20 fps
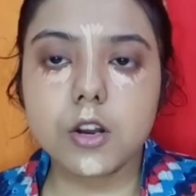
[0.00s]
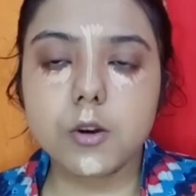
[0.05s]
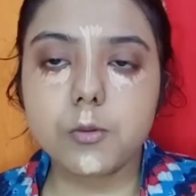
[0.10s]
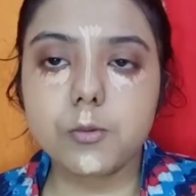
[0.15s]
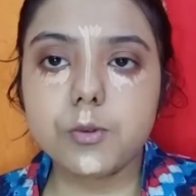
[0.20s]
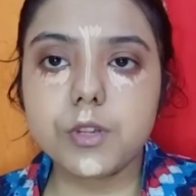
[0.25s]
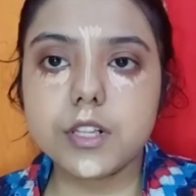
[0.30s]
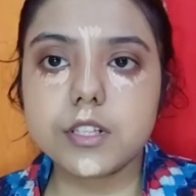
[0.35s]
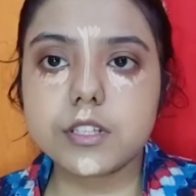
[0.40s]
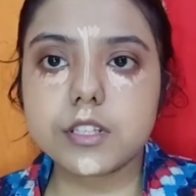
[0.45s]

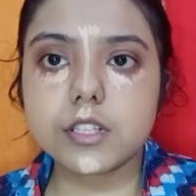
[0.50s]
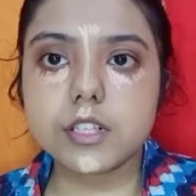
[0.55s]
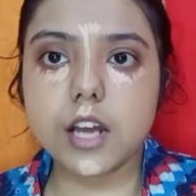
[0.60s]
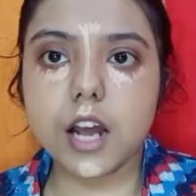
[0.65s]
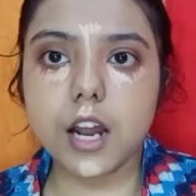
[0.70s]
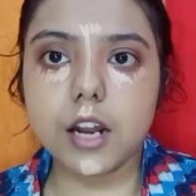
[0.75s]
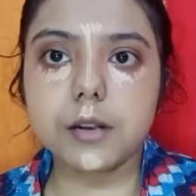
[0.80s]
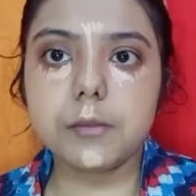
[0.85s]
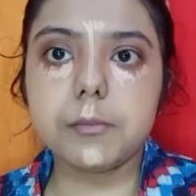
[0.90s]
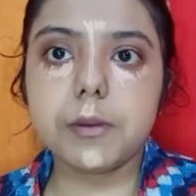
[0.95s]
We'll
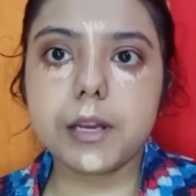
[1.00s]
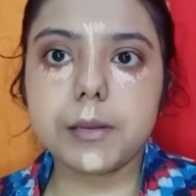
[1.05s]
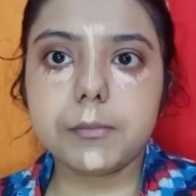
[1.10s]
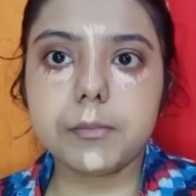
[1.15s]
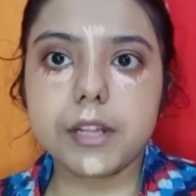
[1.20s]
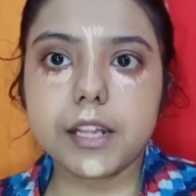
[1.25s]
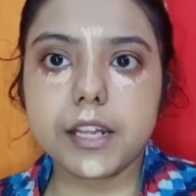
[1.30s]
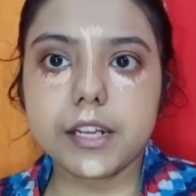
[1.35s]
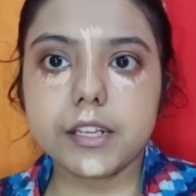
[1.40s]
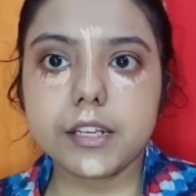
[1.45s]
start by
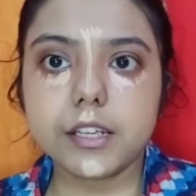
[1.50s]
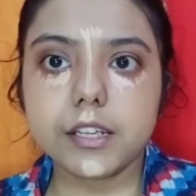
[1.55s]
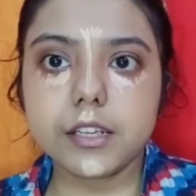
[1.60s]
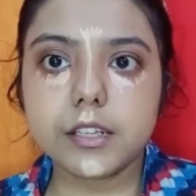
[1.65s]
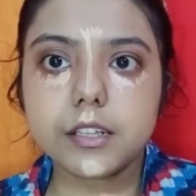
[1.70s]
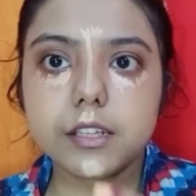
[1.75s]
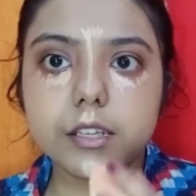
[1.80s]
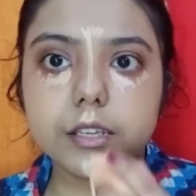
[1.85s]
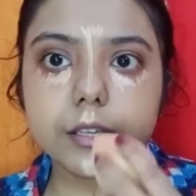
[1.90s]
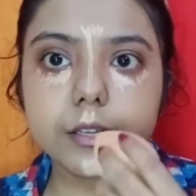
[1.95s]
blending
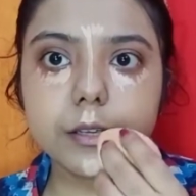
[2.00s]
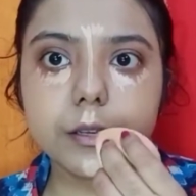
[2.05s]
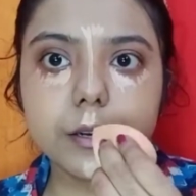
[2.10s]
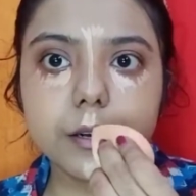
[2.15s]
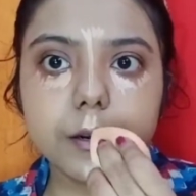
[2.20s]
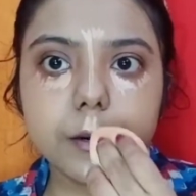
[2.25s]
the